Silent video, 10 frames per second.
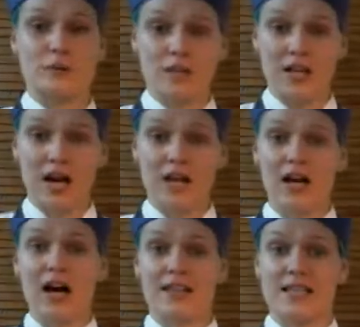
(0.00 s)
banana
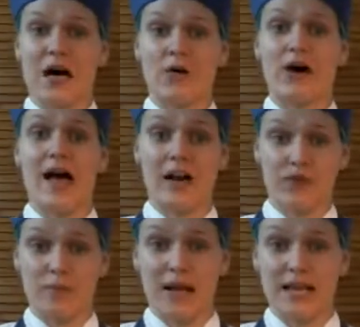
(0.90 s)
as our egg
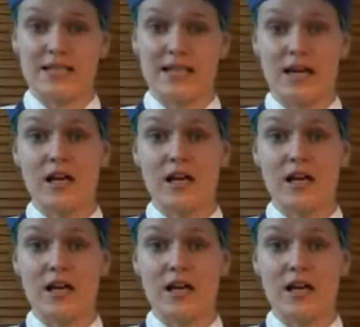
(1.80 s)
replacer.